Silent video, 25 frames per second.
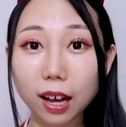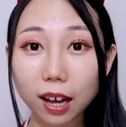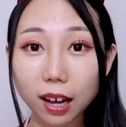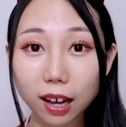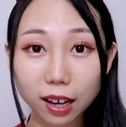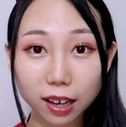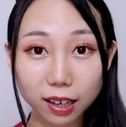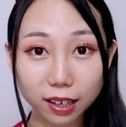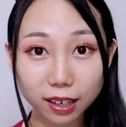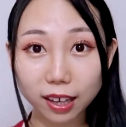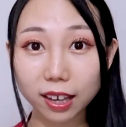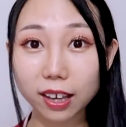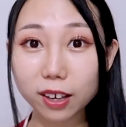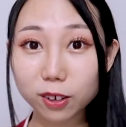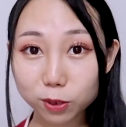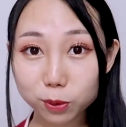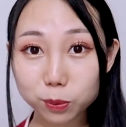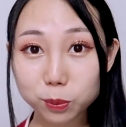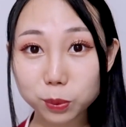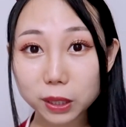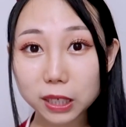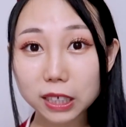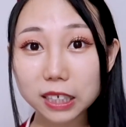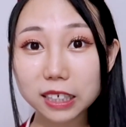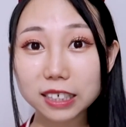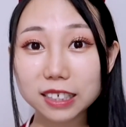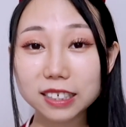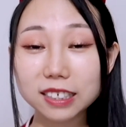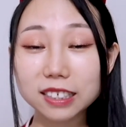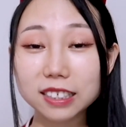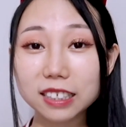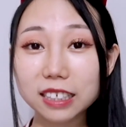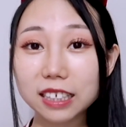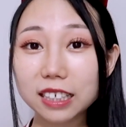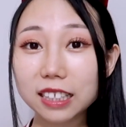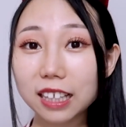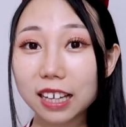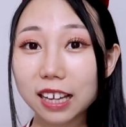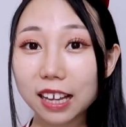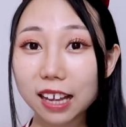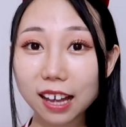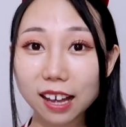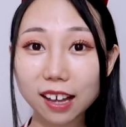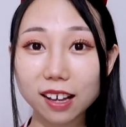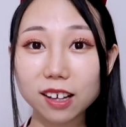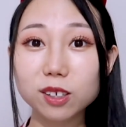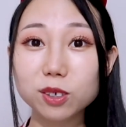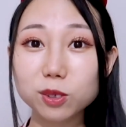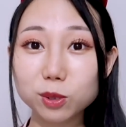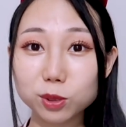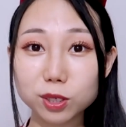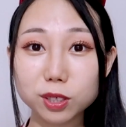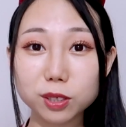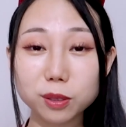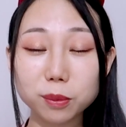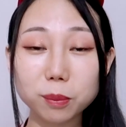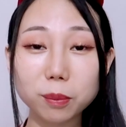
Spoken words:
I have been cleaning out